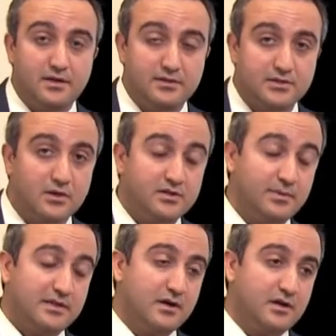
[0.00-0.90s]
starting to
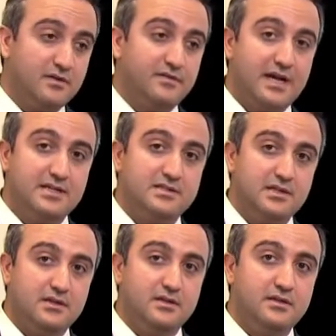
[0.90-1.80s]
be thought of as
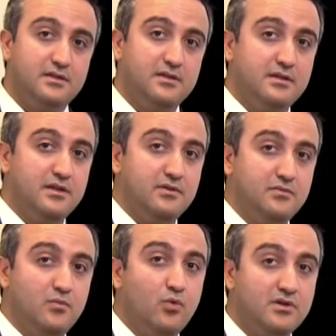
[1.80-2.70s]

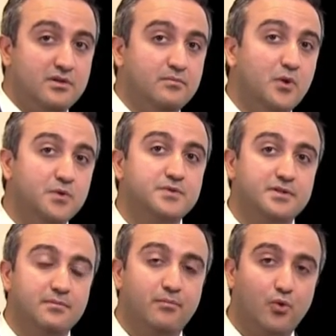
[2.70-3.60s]
one of the most
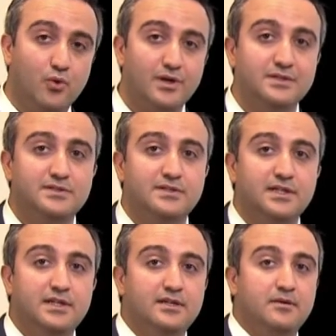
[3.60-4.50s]
important
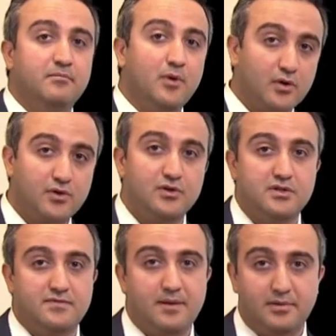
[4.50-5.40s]
markers
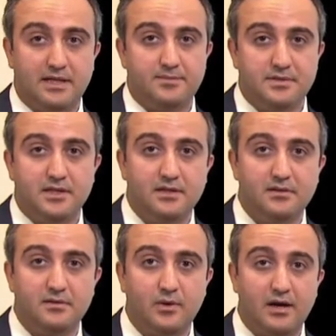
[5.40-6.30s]
of epilepsy,
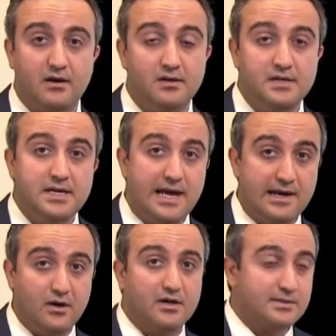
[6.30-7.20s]
where in
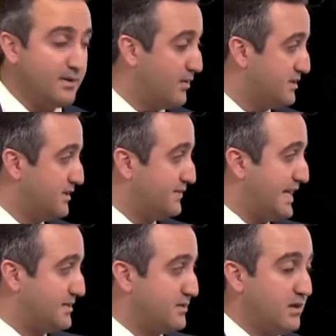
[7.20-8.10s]
our experience, if
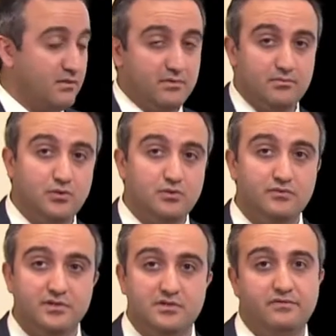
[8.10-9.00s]
that's not
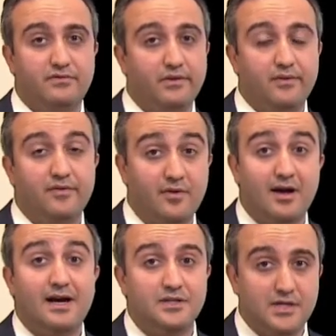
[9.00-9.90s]
removed, there's a very, very
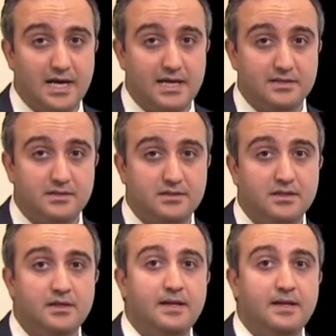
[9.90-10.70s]
high chance